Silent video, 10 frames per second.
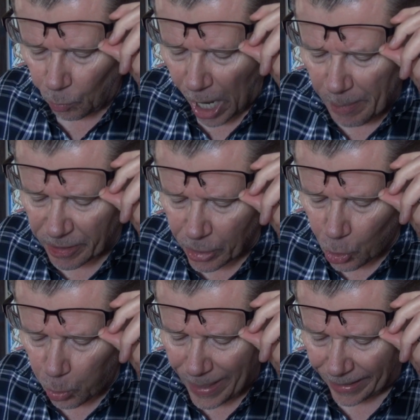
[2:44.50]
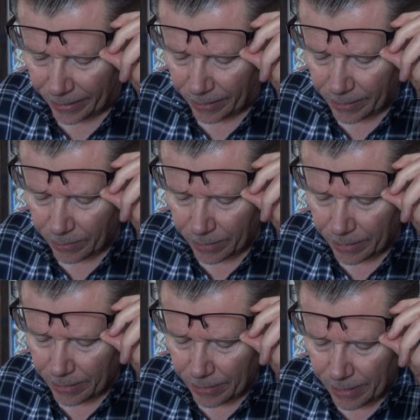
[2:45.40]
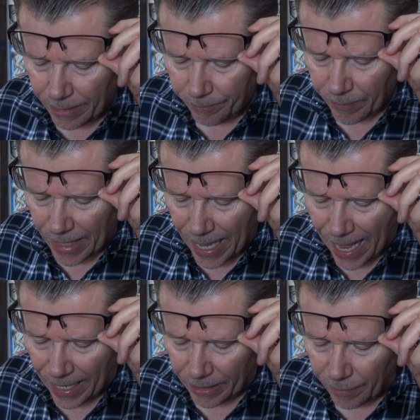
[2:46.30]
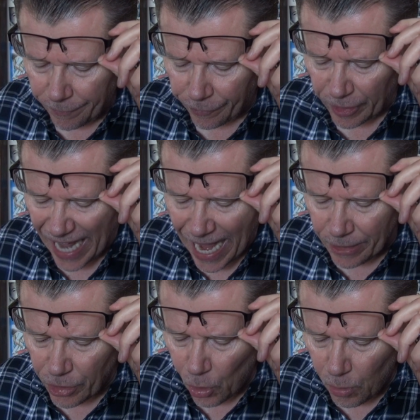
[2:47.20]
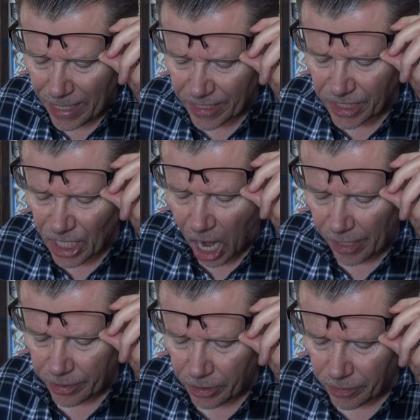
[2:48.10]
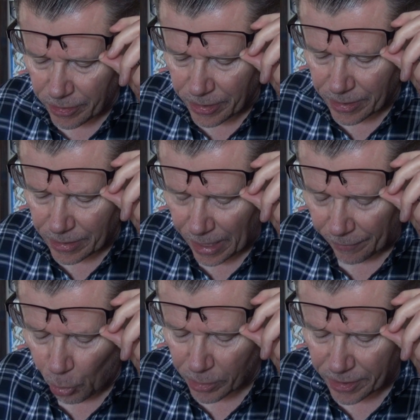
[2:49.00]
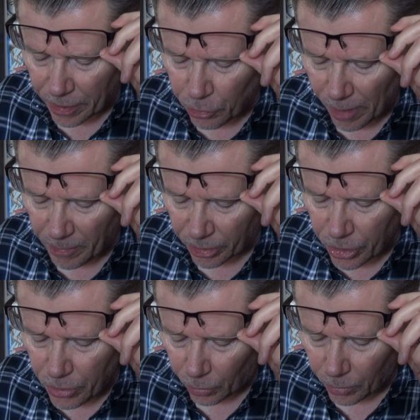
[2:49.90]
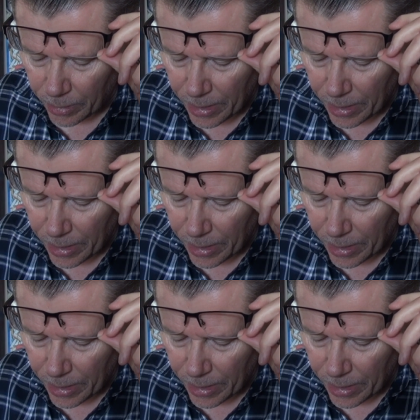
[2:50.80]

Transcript: Robert Quinn and Fernando Saunders, and of course the drummer too,